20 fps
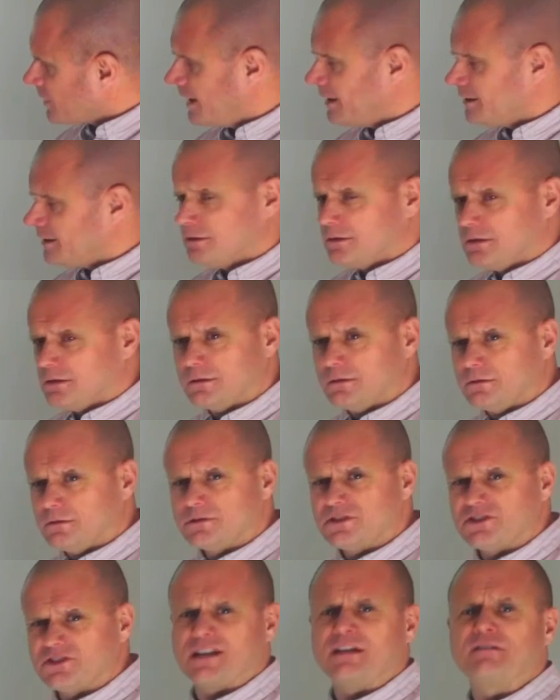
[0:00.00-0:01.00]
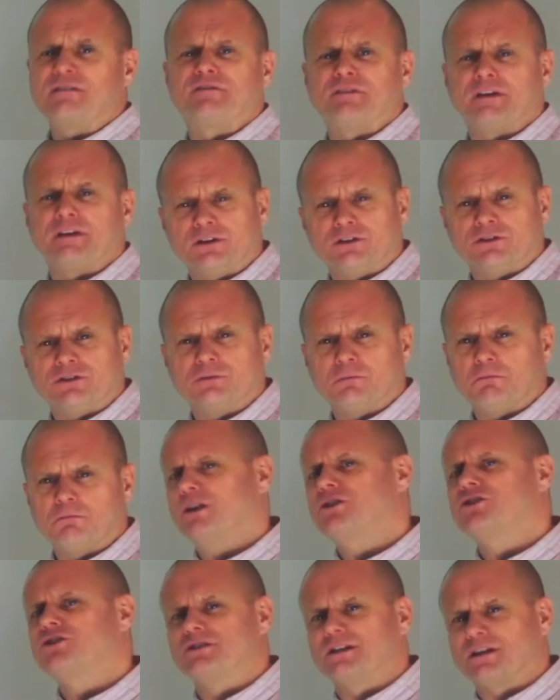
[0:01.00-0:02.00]
and stick figures,
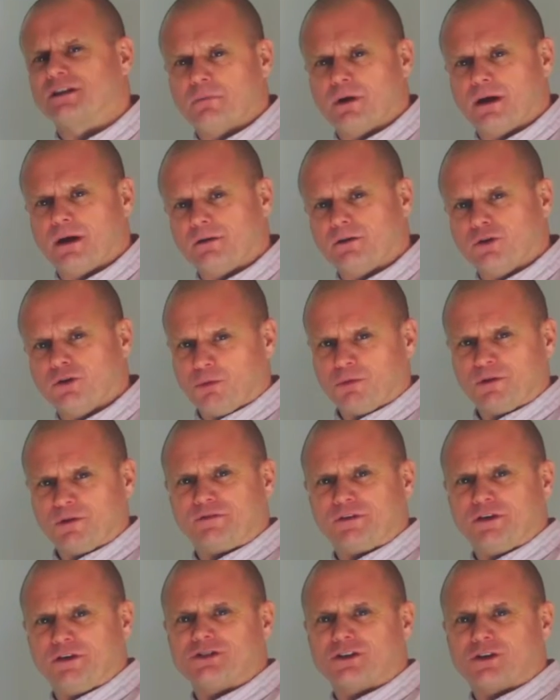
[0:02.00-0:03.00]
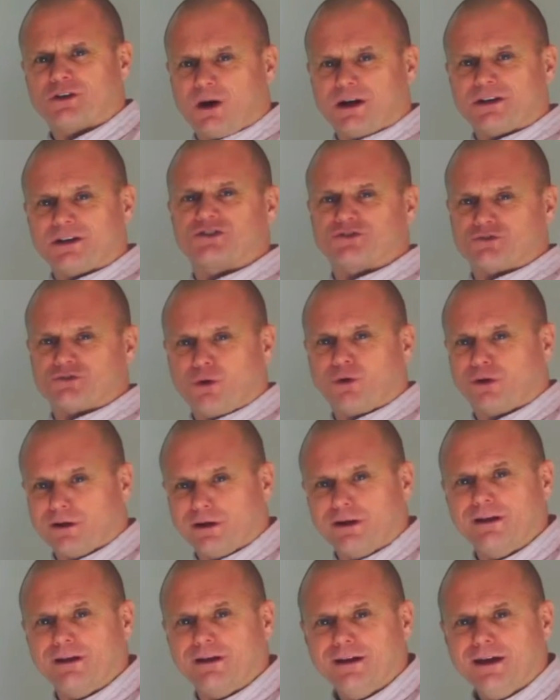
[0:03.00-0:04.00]
matchstick men, normally feature quite
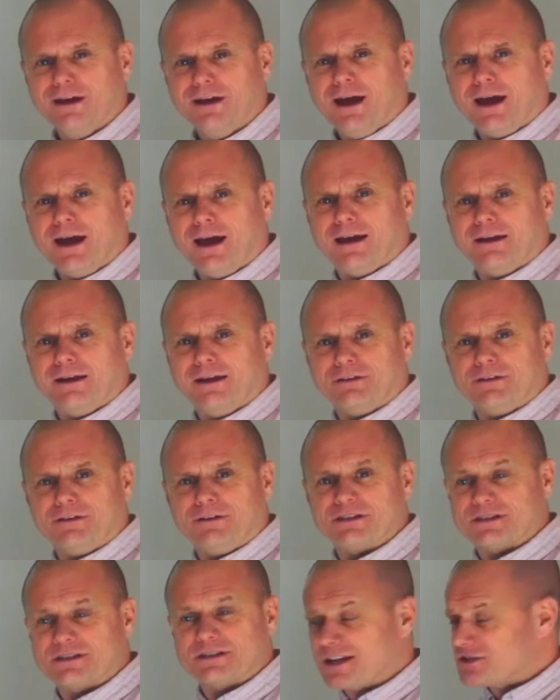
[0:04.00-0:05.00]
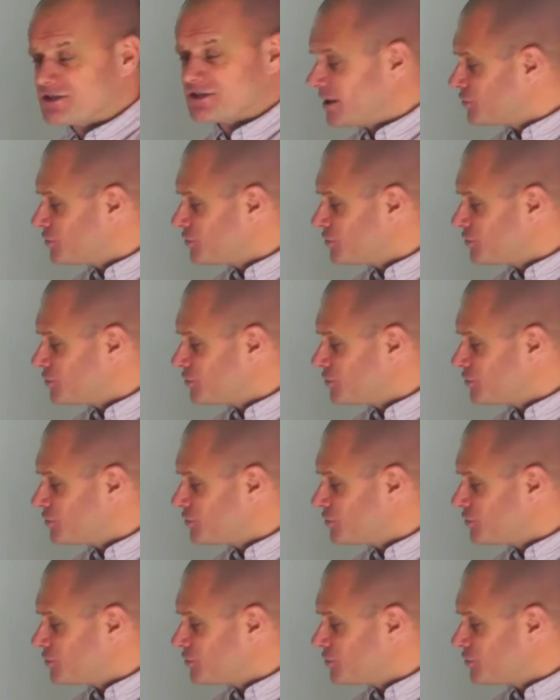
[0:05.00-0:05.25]
strongly in this next